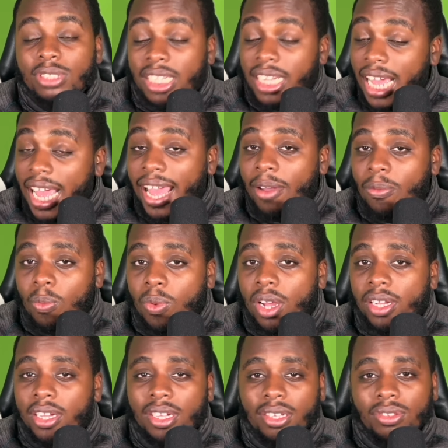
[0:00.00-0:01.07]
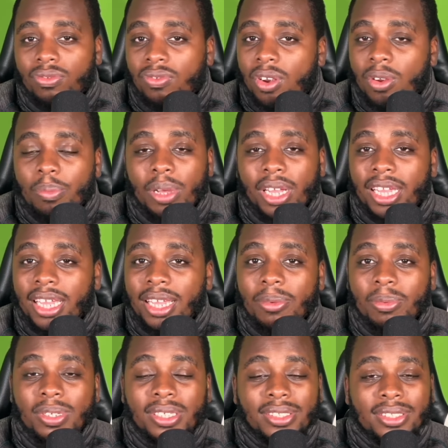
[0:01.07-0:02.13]
He had one good throw, but he
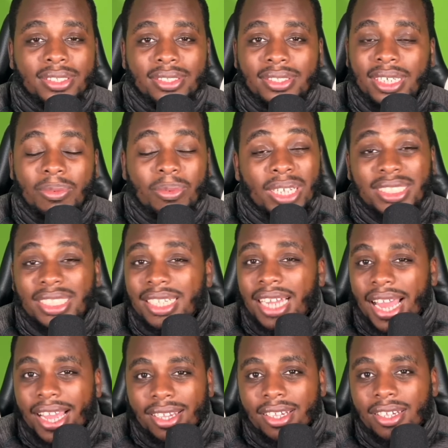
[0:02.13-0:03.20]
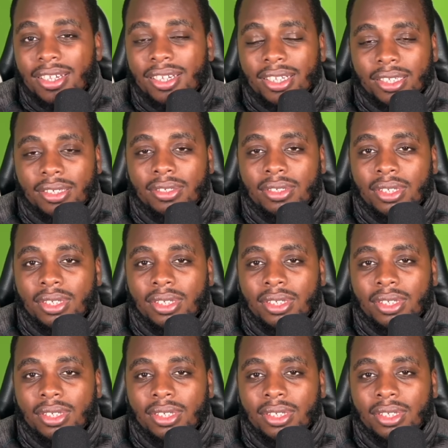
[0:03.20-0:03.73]
was he wasn't that good.